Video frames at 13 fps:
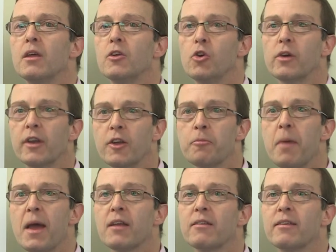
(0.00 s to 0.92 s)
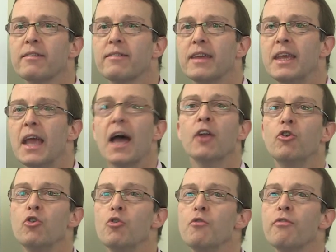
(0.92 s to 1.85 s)
You can expect to see a
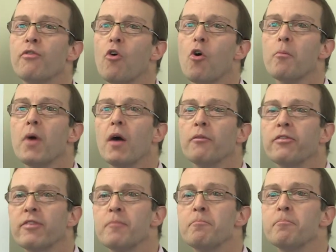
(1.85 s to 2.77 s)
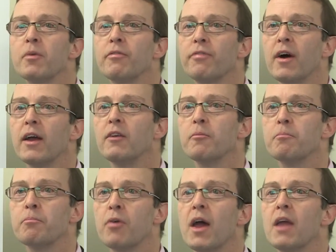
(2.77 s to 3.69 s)
new form of simplified
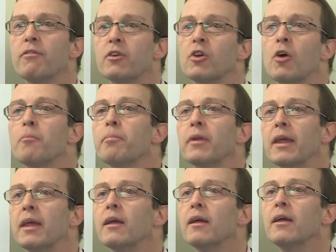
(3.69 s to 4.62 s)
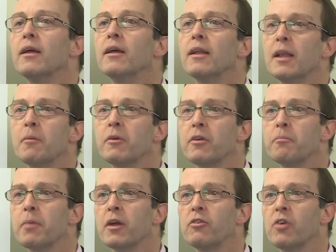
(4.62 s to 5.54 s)
private company
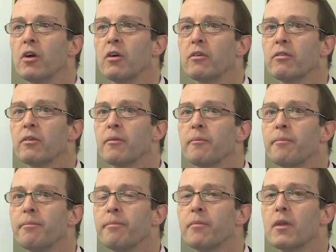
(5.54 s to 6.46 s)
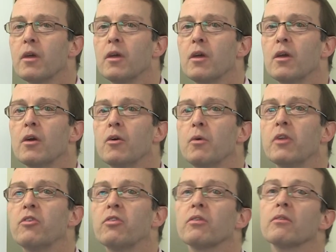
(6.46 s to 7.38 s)
limited by shares,
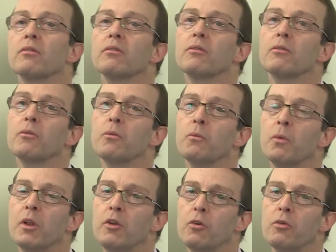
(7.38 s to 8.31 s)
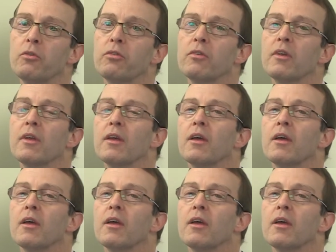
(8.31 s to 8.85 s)
which will use